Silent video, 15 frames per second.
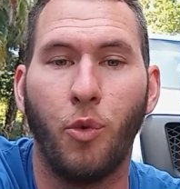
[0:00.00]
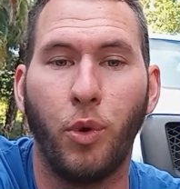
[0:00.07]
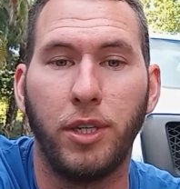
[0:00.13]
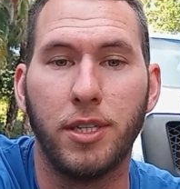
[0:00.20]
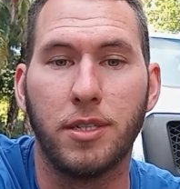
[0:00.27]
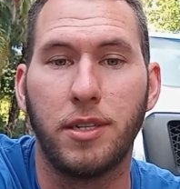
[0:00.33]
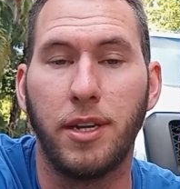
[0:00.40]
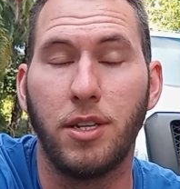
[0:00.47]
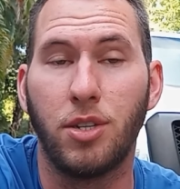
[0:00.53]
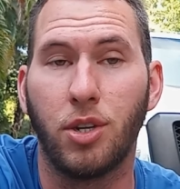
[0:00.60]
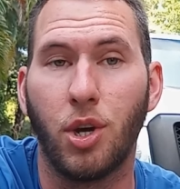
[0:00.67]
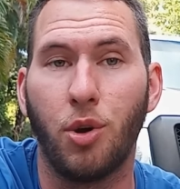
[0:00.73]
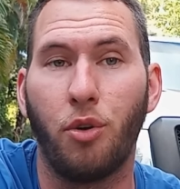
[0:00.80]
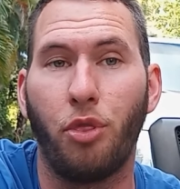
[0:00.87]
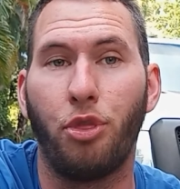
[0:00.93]
We just need to
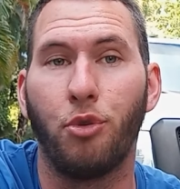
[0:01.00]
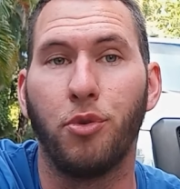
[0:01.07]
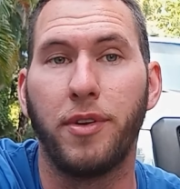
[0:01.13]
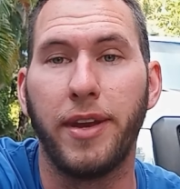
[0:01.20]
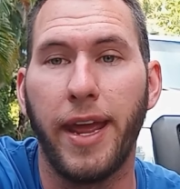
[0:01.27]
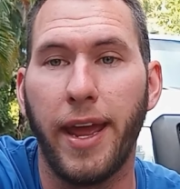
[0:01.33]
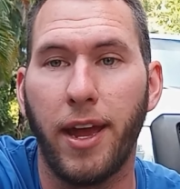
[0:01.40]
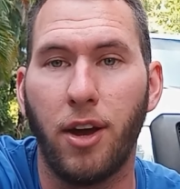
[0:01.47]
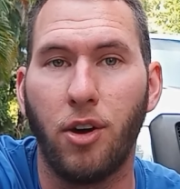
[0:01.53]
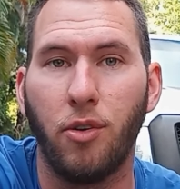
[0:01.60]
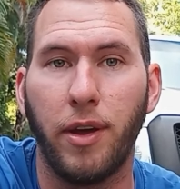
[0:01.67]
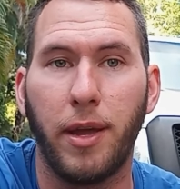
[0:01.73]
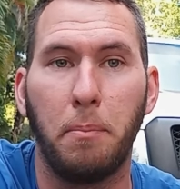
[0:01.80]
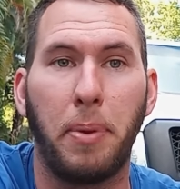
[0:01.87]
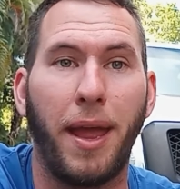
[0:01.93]
go through now
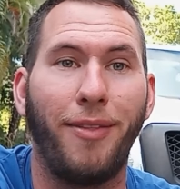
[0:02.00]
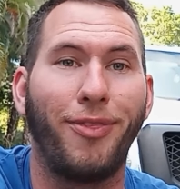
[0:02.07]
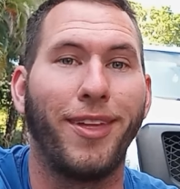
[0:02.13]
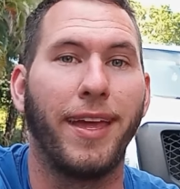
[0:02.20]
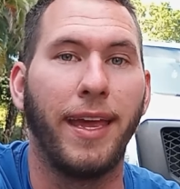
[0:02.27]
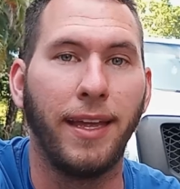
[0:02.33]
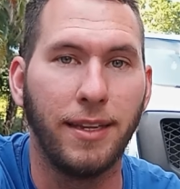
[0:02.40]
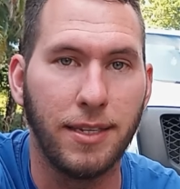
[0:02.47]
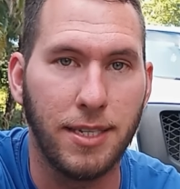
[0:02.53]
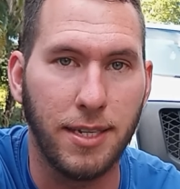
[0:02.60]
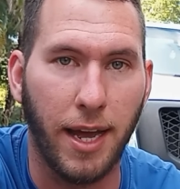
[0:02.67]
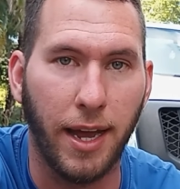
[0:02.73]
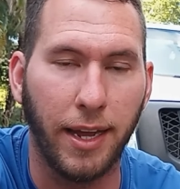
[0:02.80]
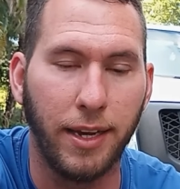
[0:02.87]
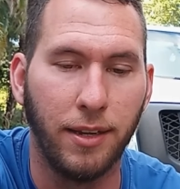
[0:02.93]
and paint the
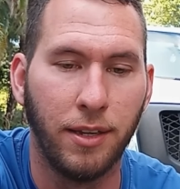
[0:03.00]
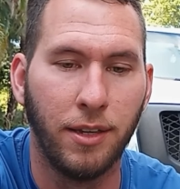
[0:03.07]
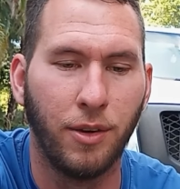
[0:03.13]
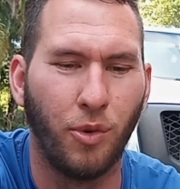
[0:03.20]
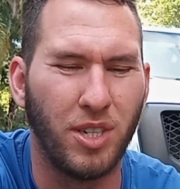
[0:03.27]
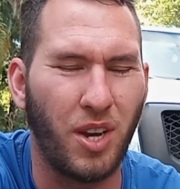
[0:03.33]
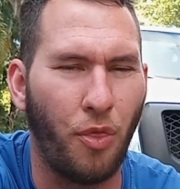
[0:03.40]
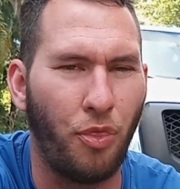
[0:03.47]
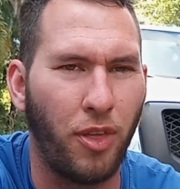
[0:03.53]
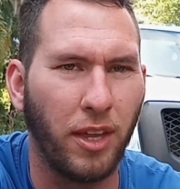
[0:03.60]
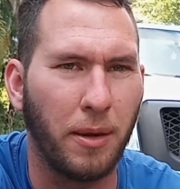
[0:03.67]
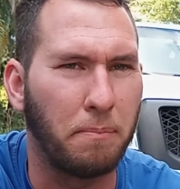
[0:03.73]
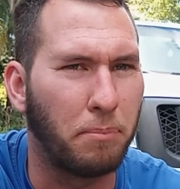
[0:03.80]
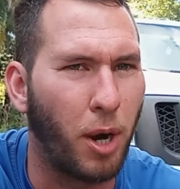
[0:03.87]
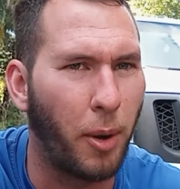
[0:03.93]
inside, which I think
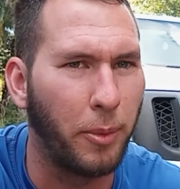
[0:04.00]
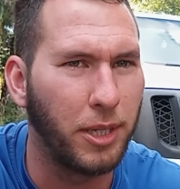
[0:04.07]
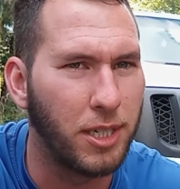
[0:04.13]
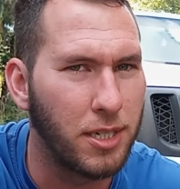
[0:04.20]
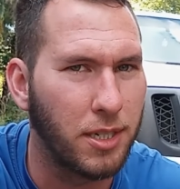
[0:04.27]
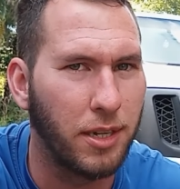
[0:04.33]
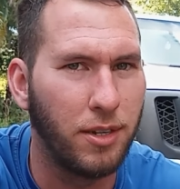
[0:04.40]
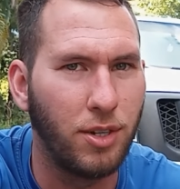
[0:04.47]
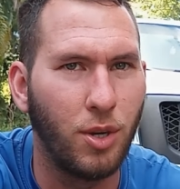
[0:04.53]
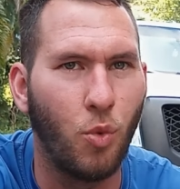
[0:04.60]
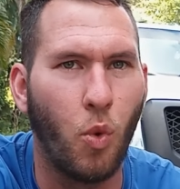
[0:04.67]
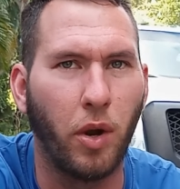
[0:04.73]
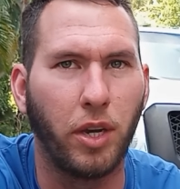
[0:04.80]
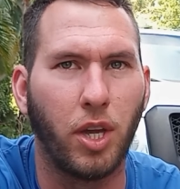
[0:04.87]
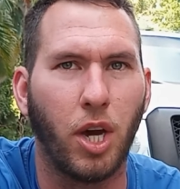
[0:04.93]
I'm probably just going to do
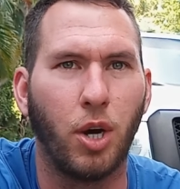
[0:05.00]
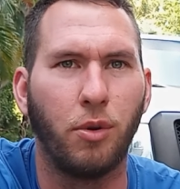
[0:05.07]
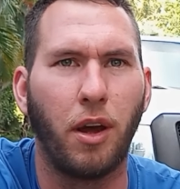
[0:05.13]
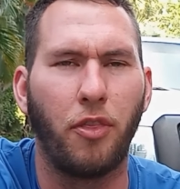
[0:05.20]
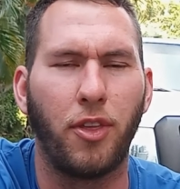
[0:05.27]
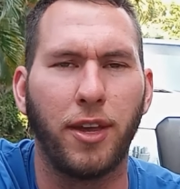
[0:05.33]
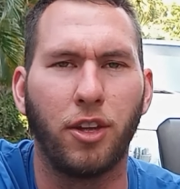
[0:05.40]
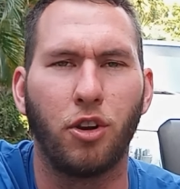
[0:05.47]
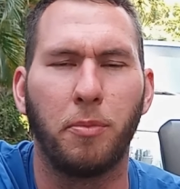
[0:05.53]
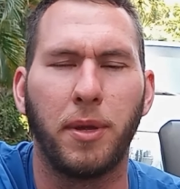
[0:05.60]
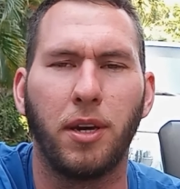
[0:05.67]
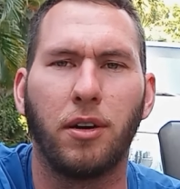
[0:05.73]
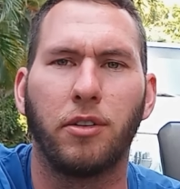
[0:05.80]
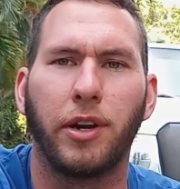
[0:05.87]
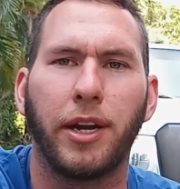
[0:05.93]
one coat. I think it'll
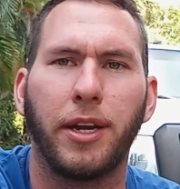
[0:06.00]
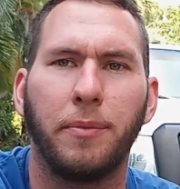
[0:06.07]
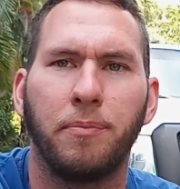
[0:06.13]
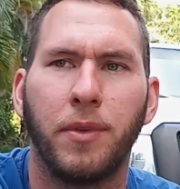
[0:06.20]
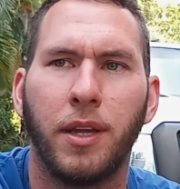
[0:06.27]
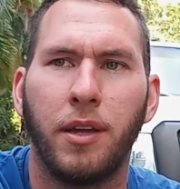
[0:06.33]
be all right.